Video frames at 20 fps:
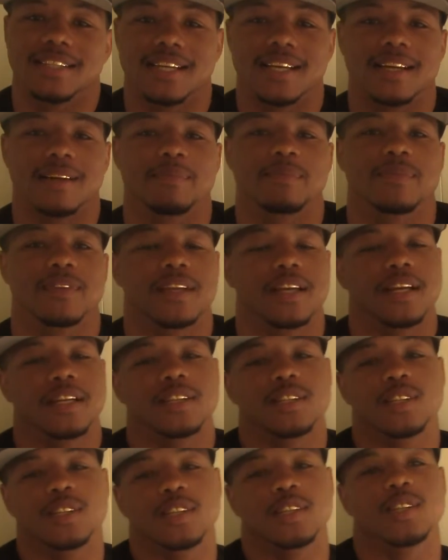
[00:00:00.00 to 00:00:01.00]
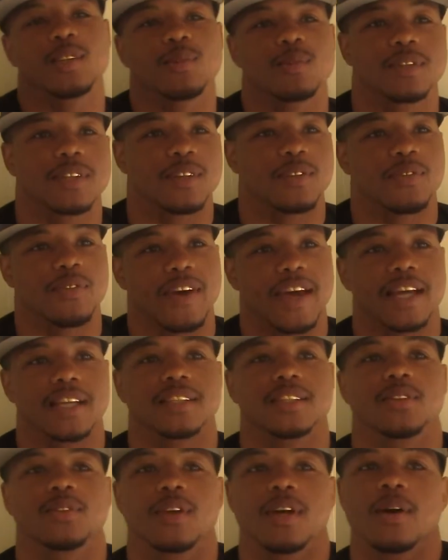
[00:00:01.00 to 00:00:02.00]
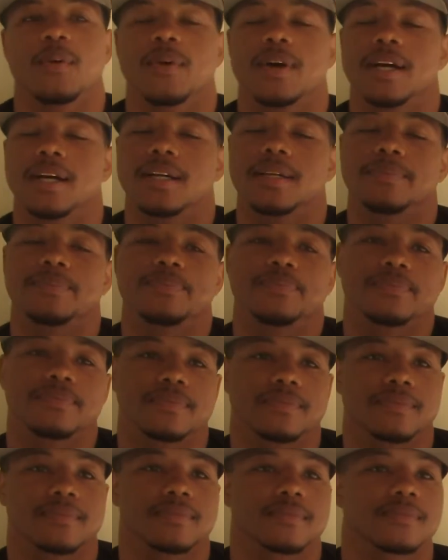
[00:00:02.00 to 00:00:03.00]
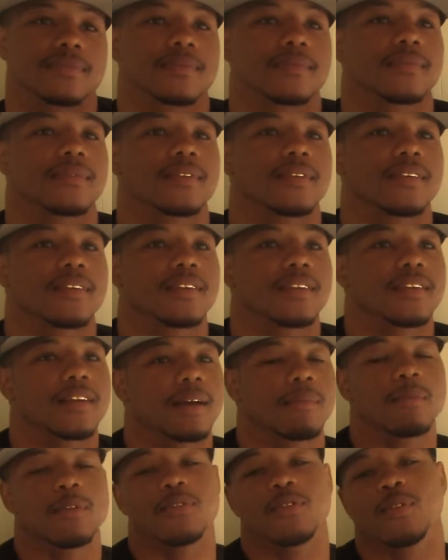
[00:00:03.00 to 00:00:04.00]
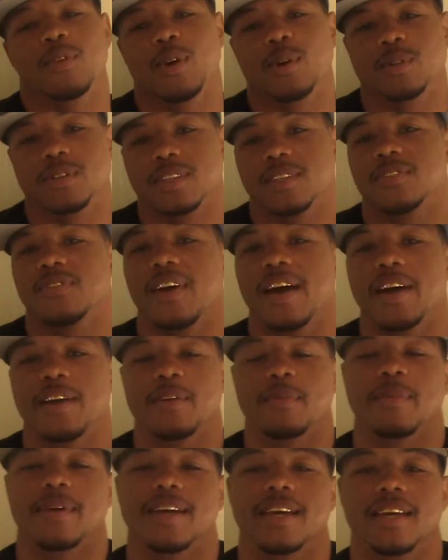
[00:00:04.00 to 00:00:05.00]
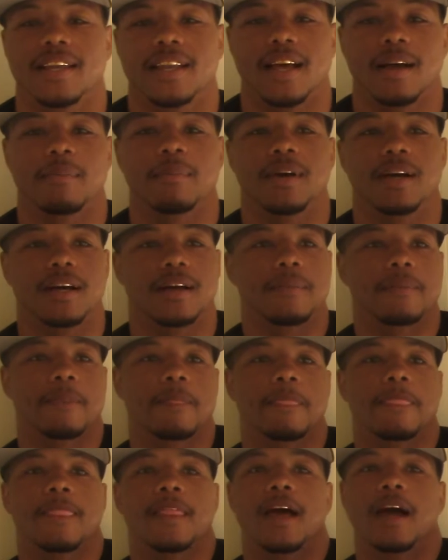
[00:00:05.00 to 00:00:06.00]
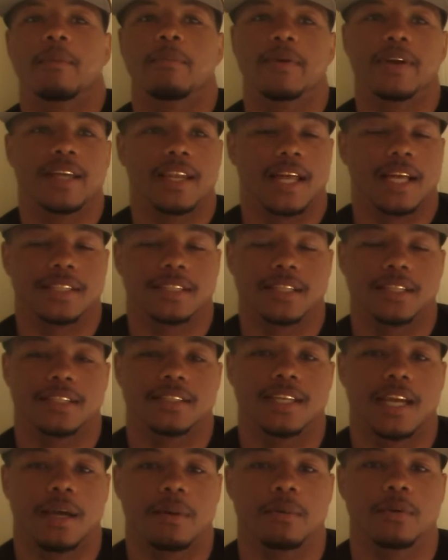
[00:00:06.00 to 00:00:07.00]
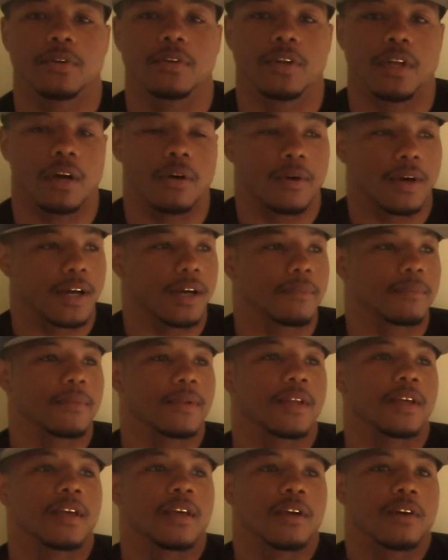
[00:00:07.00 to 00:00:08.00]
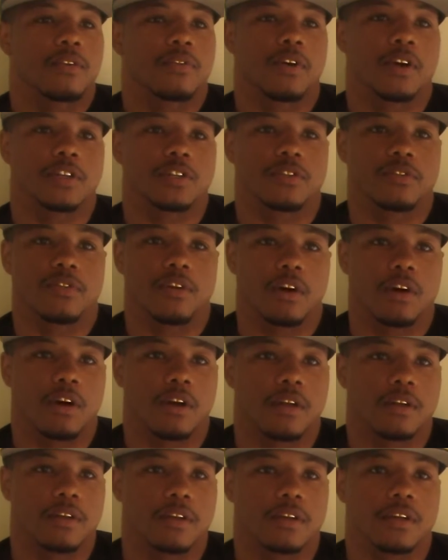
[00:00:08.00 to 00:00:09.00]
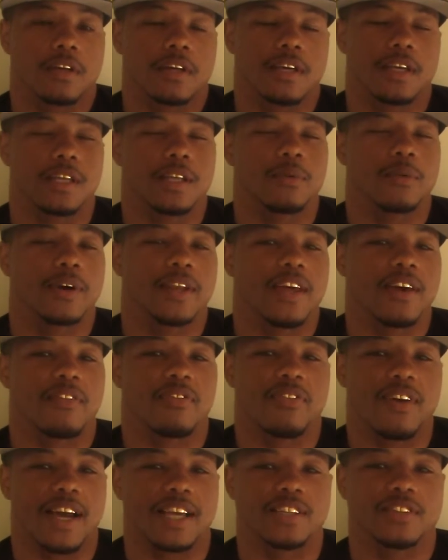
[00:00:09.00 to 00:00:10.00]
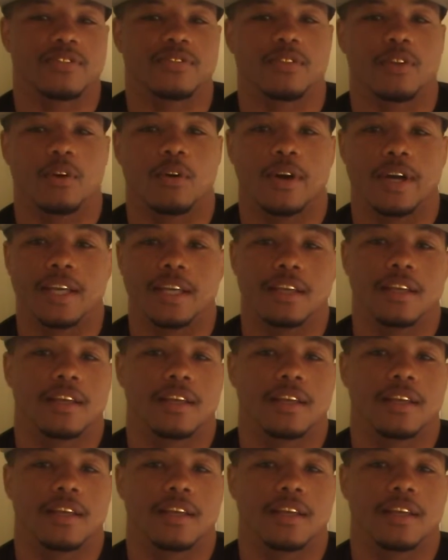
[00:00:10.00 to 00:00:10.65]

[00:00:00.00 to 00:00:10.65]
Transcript: um, due to the fact, you know, um, I'm a ferocious fighter, man. I'm, um, I bring a lot to the table, you know. Um, First of all, anyone that fights Floyd,